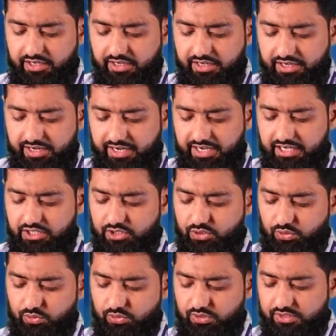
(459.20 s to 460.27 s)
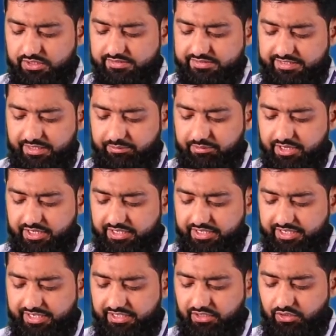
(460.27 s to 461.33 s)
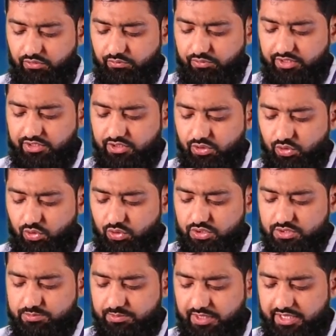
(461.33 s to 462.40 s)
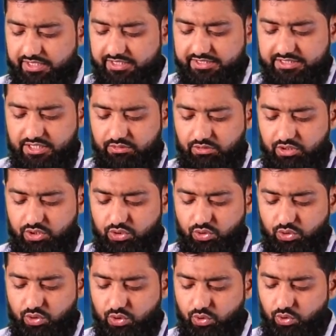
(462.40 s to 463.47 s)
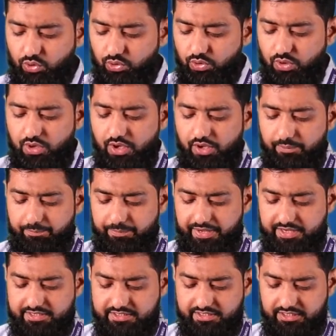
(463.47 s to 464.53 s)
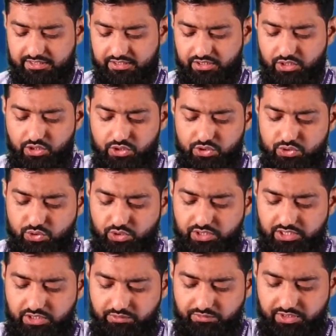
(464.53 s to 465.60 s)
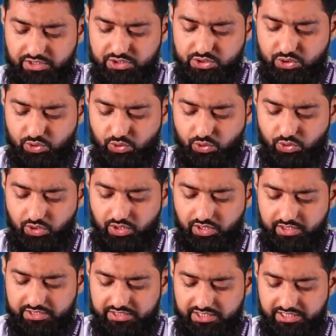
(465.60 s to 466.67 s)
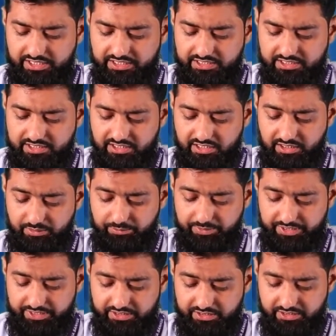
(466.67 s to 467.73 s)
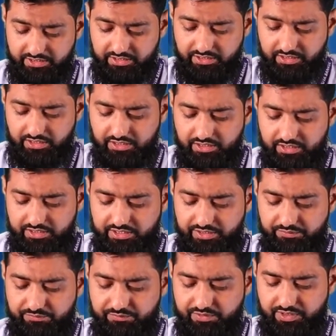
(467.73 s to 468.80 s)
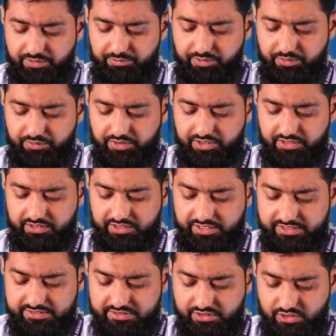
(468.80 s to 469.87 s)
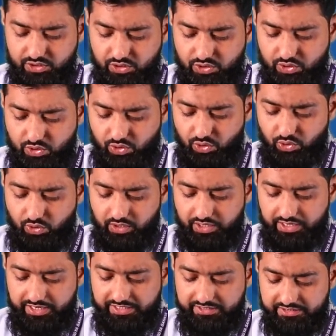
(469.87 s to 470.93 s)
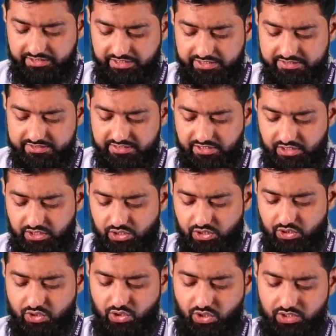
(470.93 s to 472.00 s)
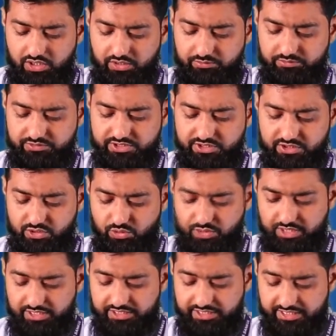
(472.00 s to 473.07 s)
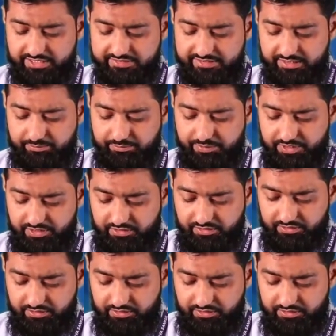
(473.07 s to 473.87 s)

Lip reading: L2. Same content with row span is equal to 2 pixel. So it will show a little bit different between this row and this column. Just look at the example.